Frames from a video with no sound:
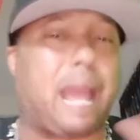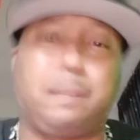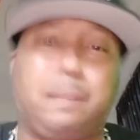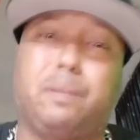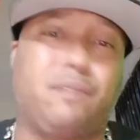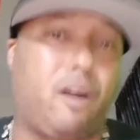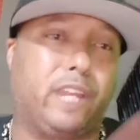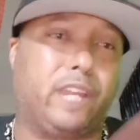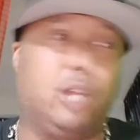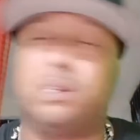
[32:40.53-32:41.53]
people involved in the
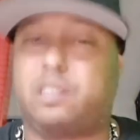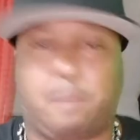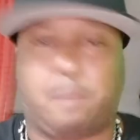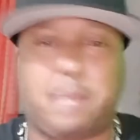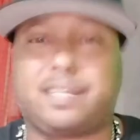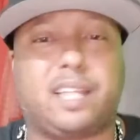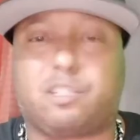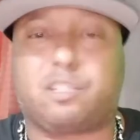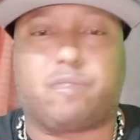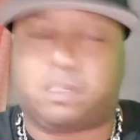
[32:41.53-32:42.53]
loot and stuff. I'm not saying
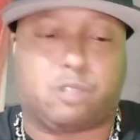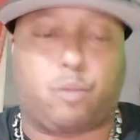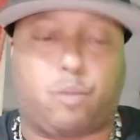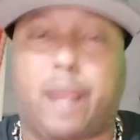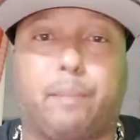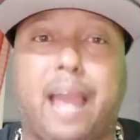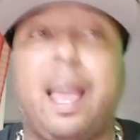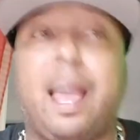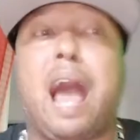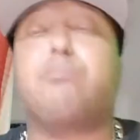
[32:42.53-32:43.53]
it's white and
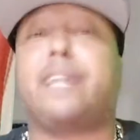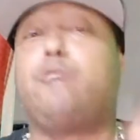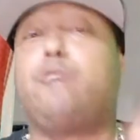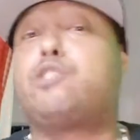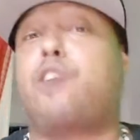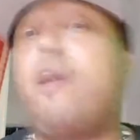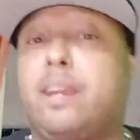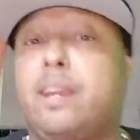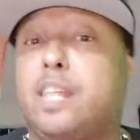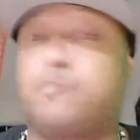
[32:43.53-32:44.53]
black. I'm saying who's
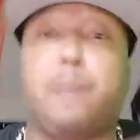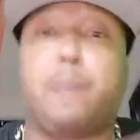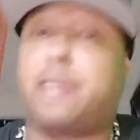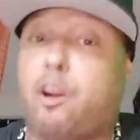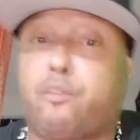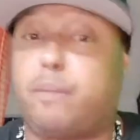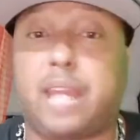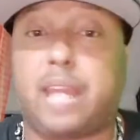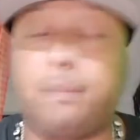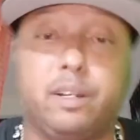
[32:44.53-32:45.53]
starting it is people that aren't from
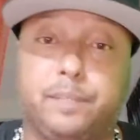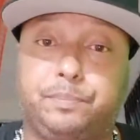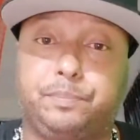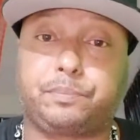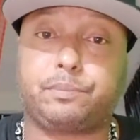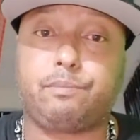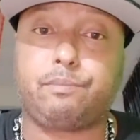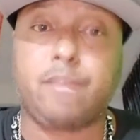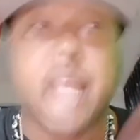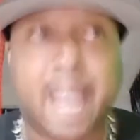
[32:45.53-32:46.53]
the neighborhood.
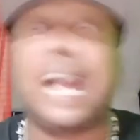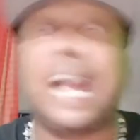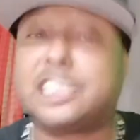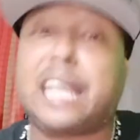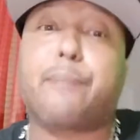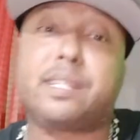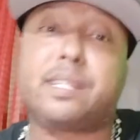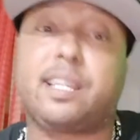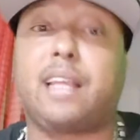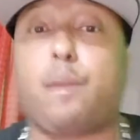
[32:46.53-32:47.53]
And I just happen to see
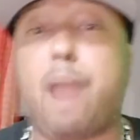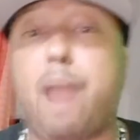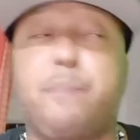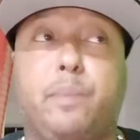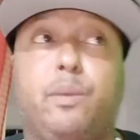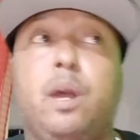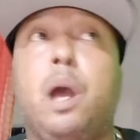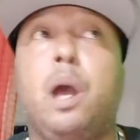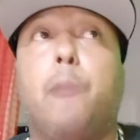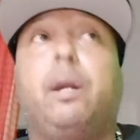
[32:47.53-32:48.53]
a lot of white people.
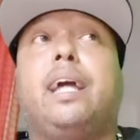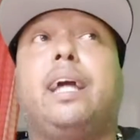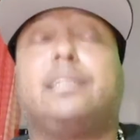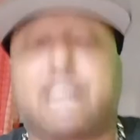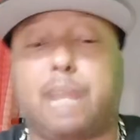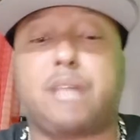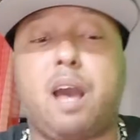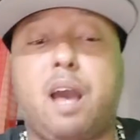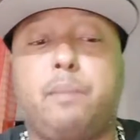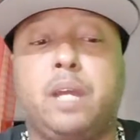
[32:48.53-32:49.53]
But at the same time,